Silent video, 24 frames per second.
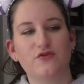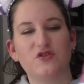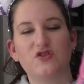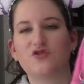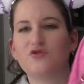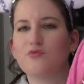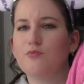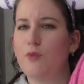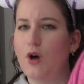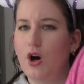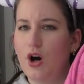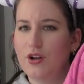of
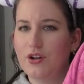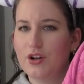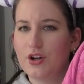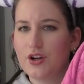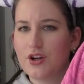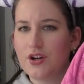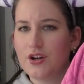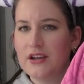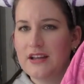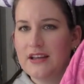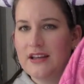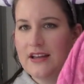
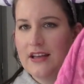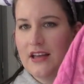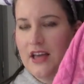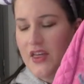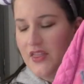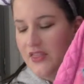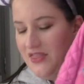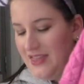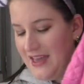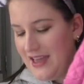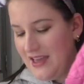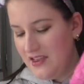smaller
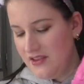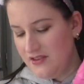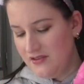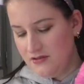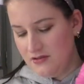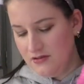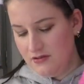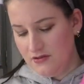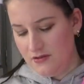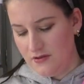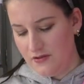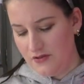
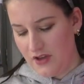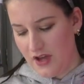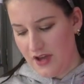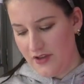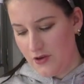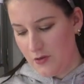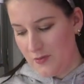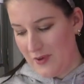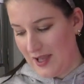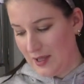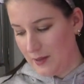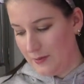than the
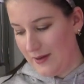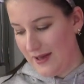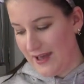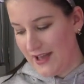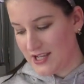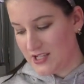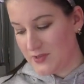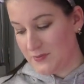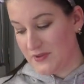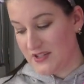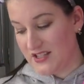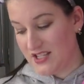other
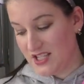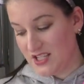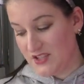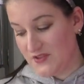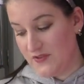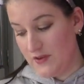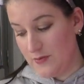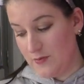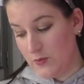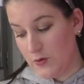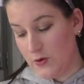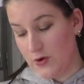backpacks, but it
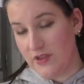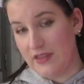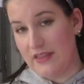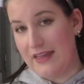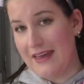does fit more